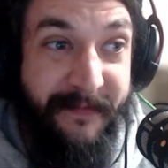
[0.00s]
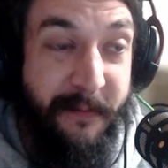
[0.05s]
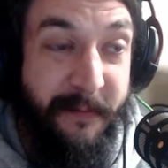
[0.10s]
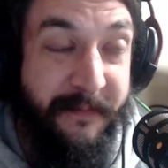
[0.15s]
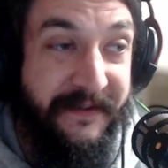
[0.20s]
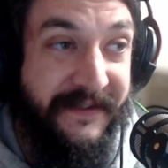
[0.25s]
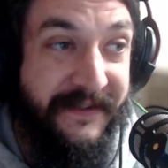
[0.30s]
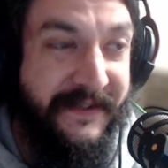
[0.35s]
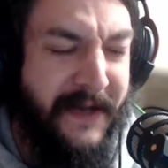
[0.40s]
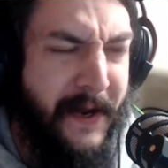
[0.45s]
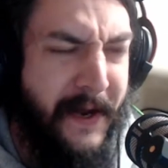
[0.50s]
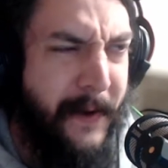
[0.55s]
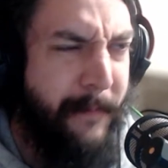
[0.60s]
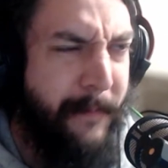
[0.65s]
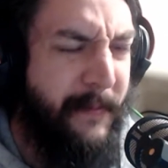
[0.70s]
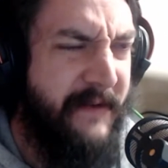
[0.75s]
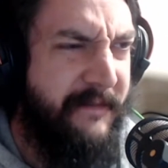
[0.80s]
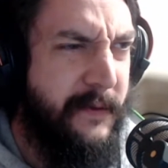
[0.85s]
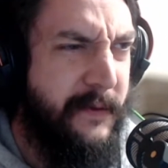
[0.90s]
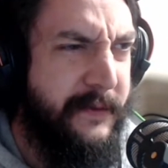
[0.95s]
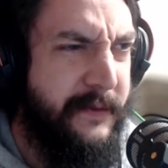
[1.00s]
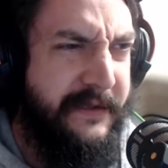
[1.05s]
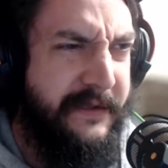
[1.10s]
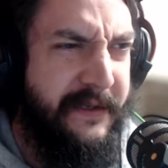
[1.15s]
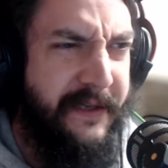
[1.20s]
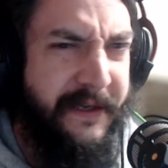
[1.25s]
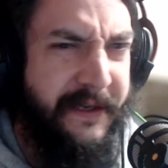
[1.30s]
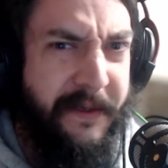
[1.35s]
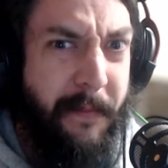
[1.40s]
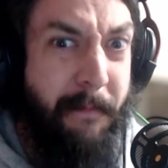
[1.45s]
It was my
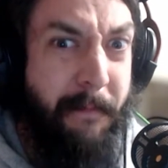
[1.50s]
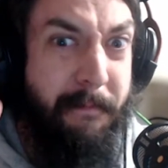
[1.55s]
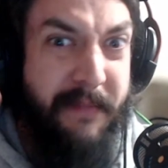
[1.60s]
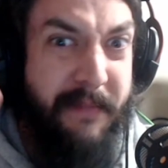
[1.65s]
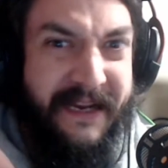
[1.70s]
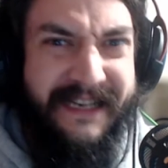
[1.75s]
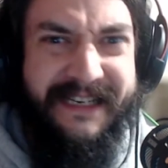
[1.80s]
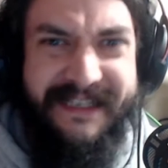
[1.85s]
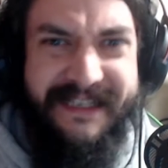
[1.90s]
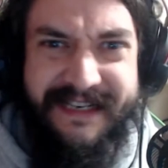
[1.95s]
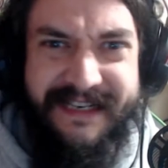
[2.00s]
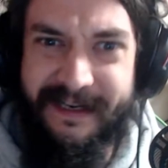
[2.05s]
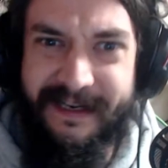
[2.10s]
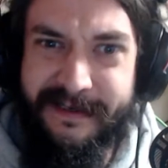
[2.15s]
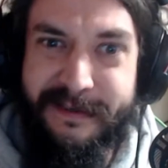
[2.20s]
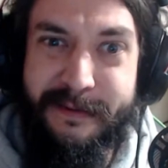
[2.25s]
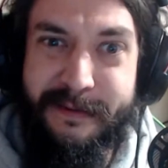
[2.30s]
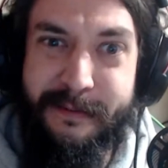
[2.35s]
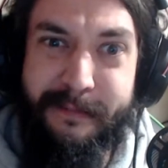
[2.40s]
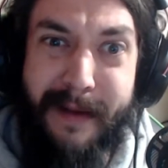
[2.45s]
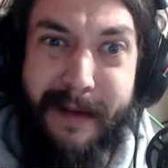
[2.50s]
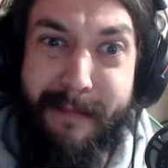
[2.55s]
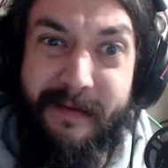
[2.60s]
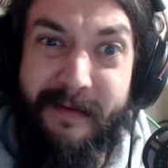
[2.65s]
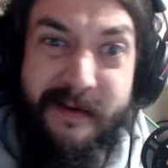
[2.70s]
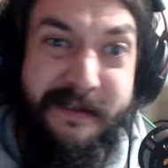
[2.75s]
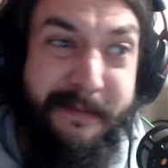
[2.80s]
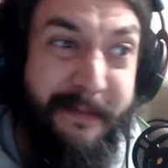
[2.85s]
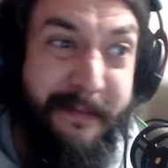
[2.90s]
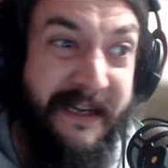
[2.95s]
first big tattoo, my
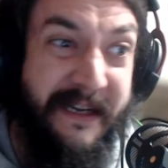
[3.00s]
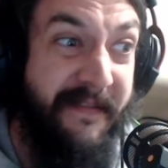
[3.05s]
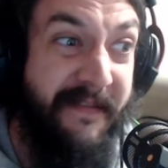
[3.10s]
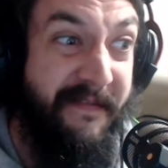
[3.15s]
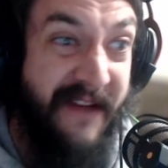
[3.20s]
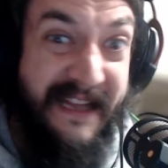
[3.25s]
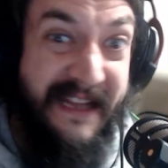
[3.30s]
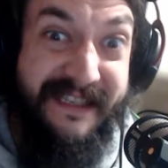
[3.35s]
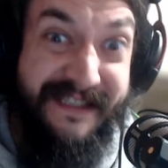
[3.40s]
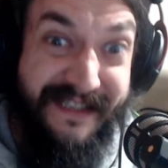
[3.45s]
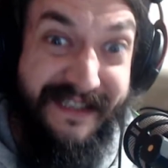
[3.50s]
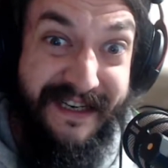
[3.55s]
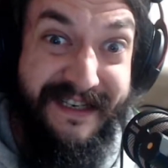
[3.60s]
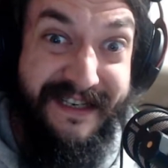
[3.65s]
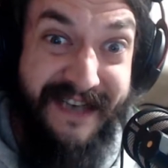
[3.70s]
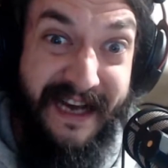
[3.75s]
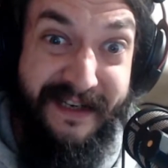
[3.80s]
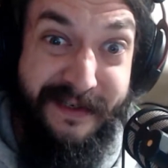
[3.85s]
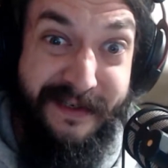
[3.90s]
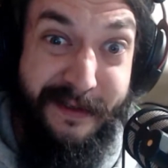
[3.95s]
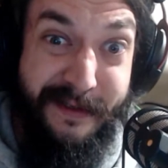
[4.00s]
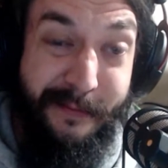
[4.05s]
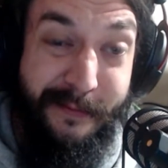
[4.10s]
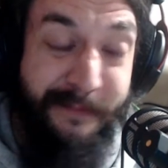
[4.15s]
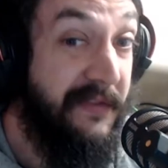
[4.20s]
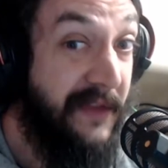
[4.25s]
first big fancy tattoo.